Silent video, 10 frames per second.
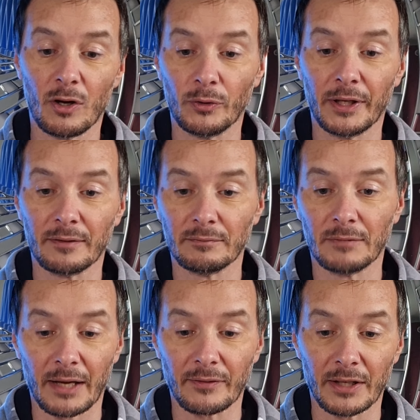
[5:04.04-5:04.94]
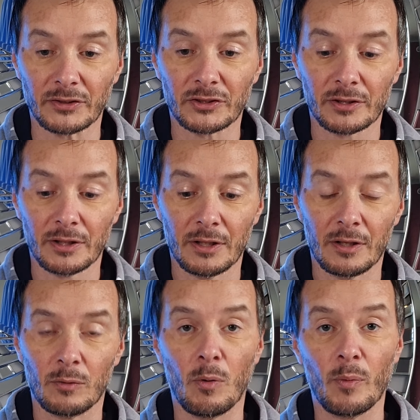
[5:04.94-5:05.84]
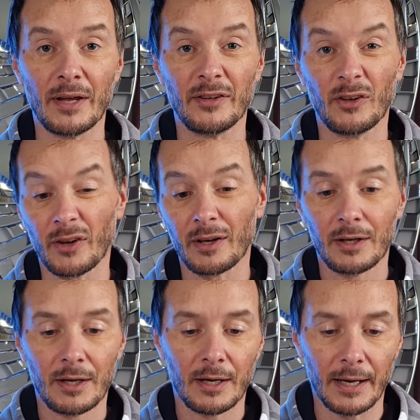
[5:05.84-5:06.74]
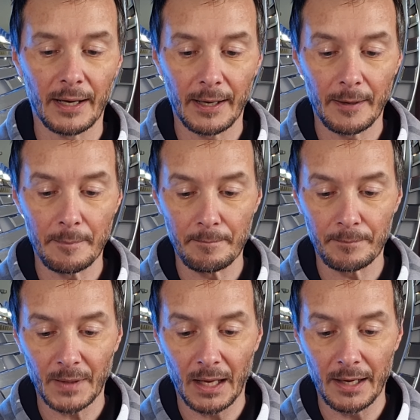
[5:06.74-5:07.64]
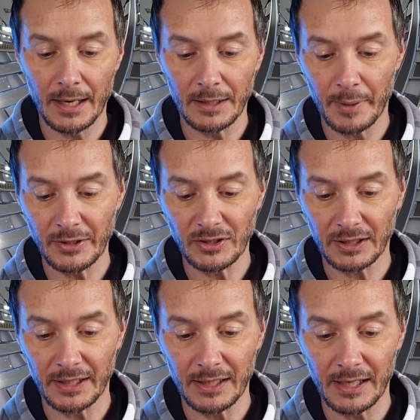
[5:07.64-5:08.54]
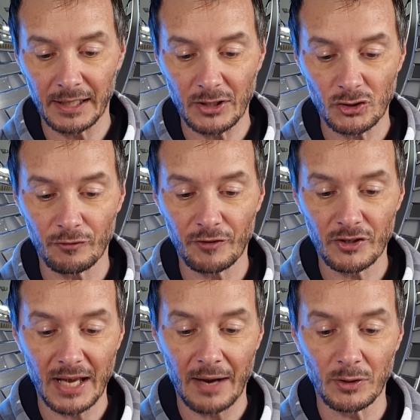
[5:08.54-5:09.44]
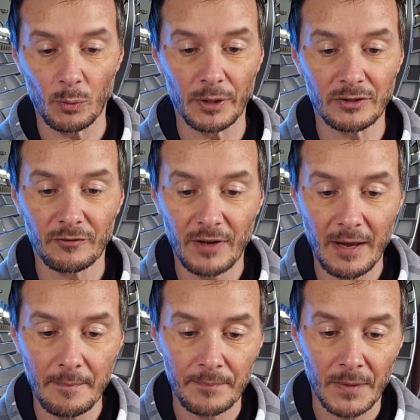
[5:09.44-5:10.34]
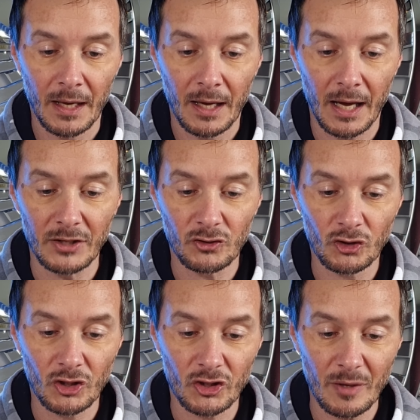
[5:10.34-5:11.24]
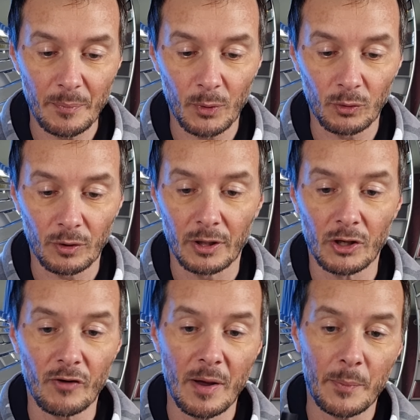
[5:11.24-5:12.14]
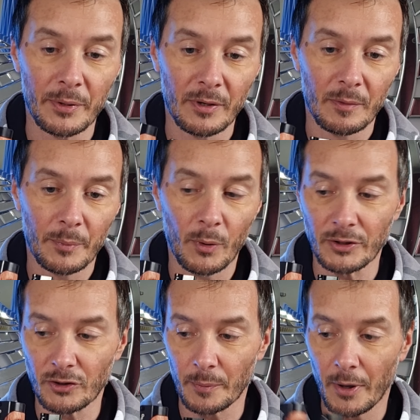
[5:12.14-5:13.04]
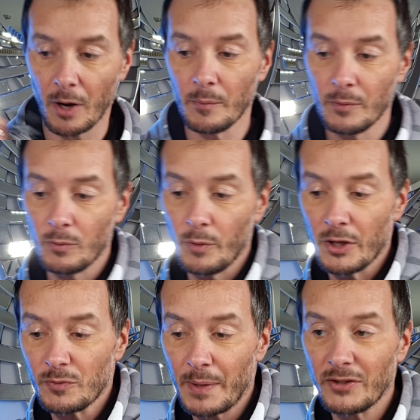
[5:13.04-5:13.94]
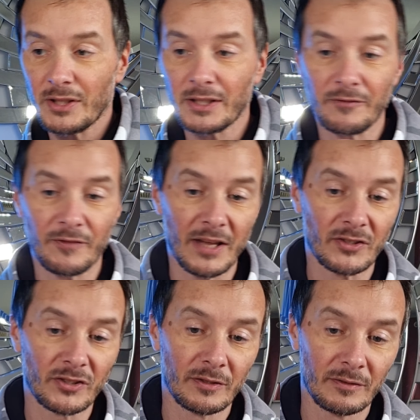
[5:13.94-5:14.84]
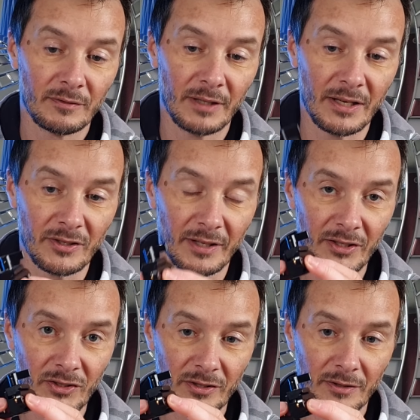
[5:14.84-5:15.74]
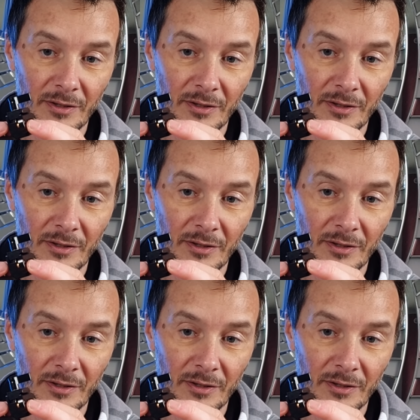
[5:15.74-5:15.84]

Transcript: hold it like this, one way or the other. And it basically, it lets you fit it how you want it to fit. And it's just a simple grip point at the bottom, which basically fits into this,